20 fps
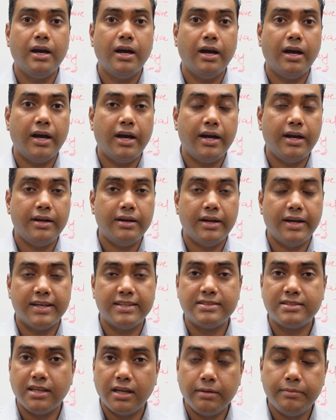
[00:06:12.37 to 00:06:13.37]
and
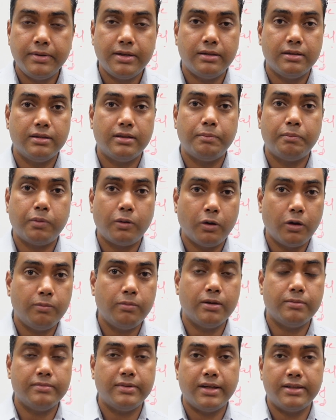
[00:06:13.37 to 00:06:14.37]
examine the
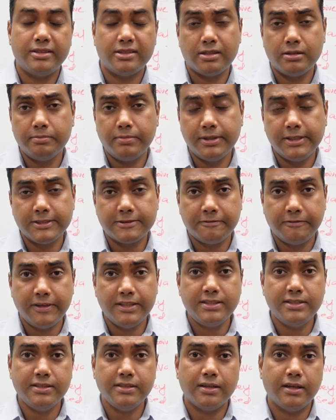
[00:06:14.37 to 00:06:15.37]
problem that the company is
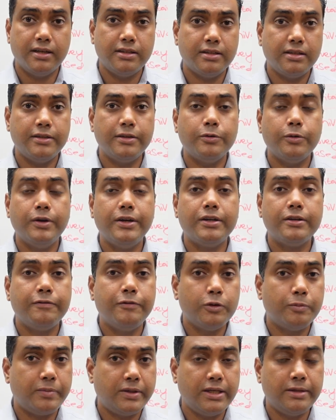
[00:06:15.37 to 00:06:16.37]
facing, and then you
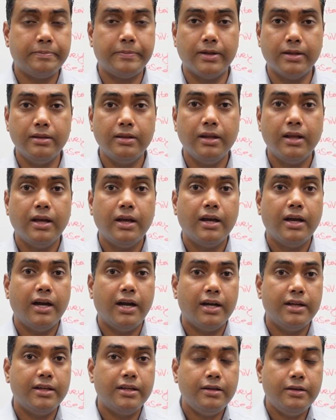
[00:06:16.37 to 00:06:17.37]
interview people,
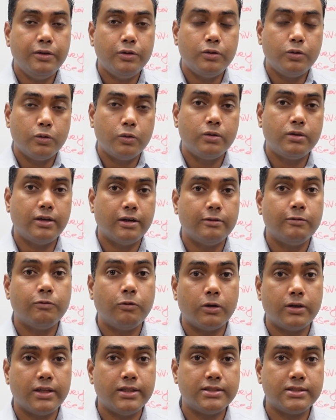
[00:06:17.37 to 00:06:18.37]
and then you note down
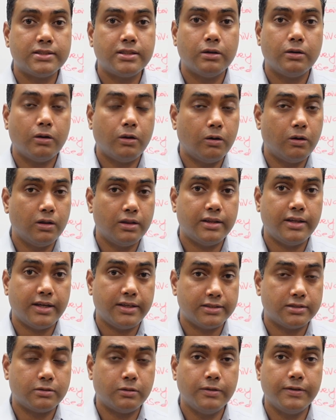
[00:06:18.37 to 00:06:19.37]
what is all that
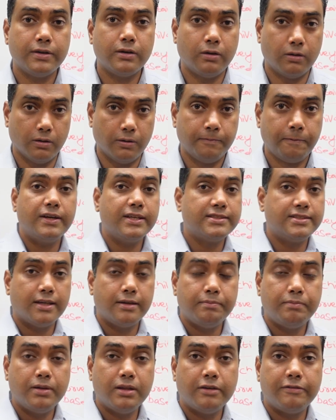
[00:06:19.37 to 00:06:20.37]
is going on. For
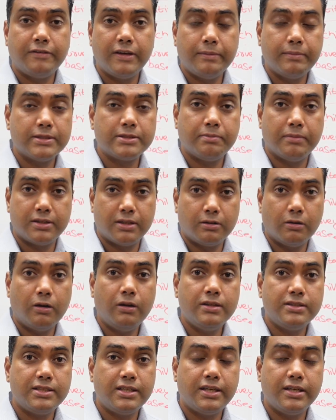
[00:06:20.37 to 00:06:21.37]
example, a famous
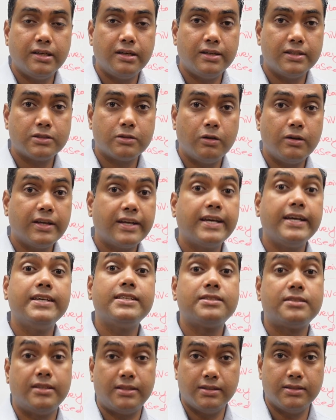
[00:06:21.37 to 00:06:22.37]
methodology here is called
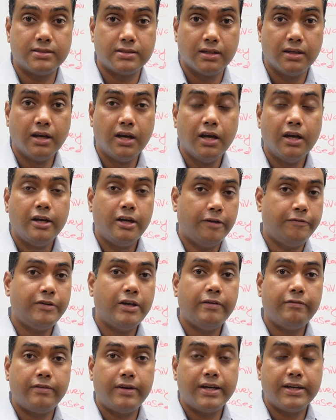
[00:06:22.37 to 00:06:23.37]
case studies. If you
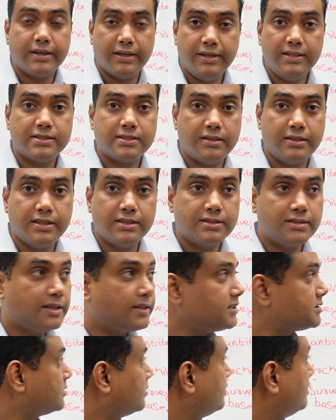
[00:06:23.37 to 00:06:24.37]
have read case studies, that
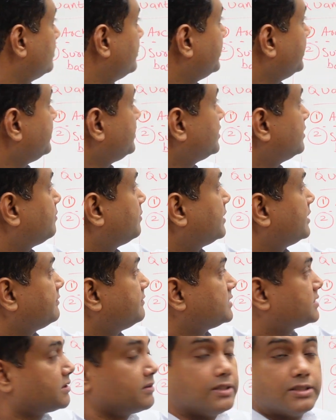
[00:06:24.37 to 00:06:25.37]
is all
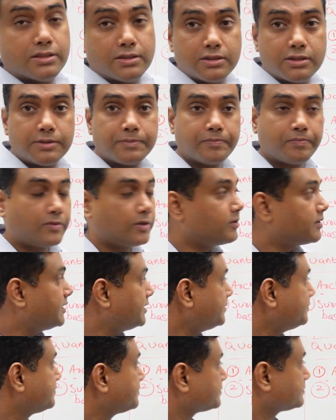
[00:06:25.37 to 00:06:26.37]
interpretivist research. Okay.